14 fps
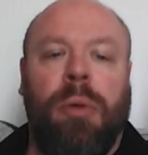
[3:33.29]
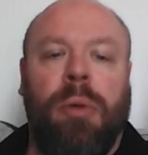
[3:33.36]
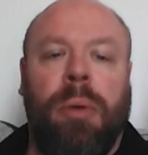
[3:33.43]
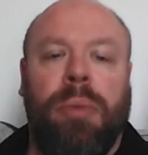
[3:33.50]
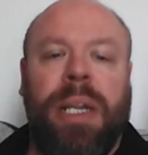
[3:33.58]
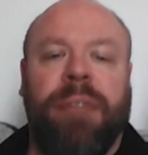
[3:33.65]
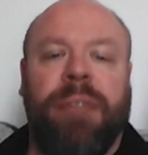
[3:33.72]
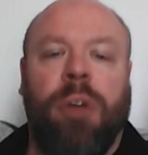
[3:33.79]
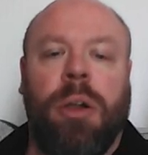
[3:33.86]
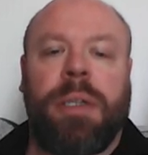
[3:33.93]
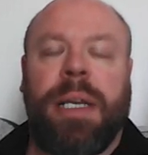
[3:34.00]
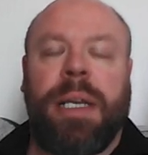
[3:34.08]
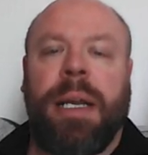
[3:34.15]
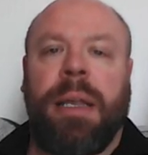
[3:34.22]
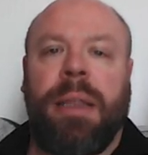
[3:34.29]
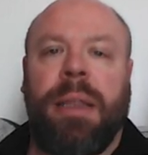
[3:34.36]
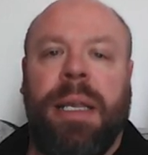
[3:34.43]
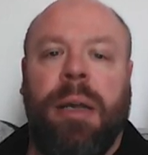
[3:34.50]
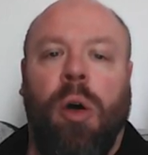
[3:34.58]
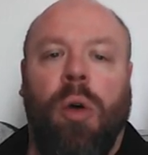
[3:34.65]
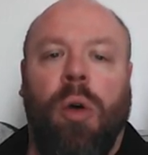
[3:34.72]
Well, when you've got
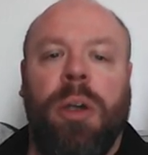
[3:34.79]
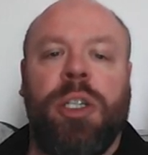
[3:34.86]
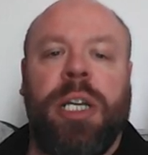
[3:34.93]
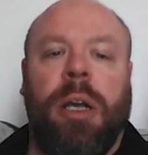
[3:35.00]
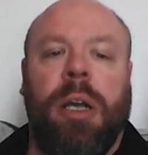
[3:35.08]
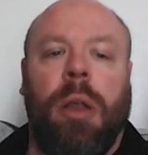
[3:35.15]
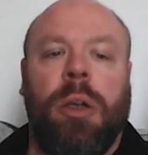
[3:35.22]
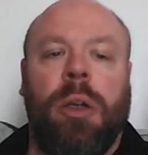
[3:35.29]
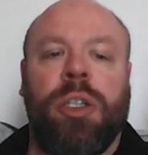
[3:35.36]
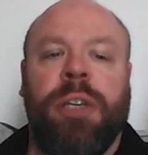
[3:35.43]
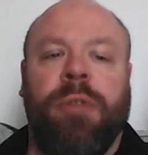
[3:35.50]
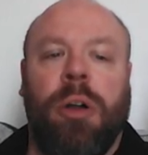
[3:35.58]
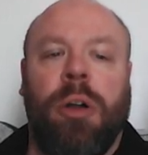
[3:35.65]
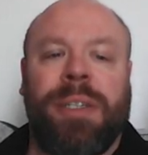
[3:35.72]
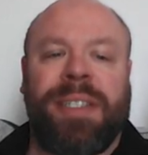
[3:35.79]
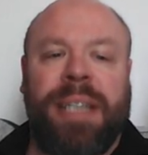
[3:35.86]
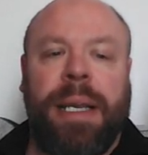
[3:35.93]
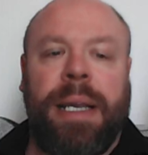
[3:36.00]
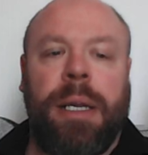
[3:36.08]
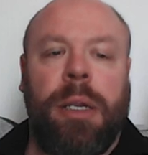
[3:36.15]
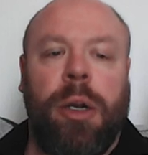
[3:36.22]
the orangey colors, you've got
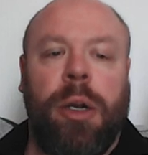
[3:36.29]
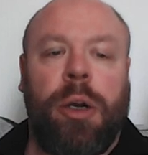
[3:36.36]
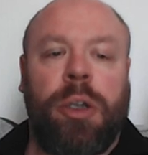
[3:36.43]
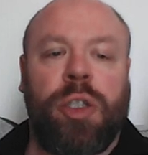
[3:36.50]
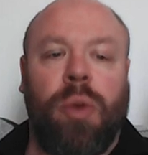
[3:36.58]
sinking air.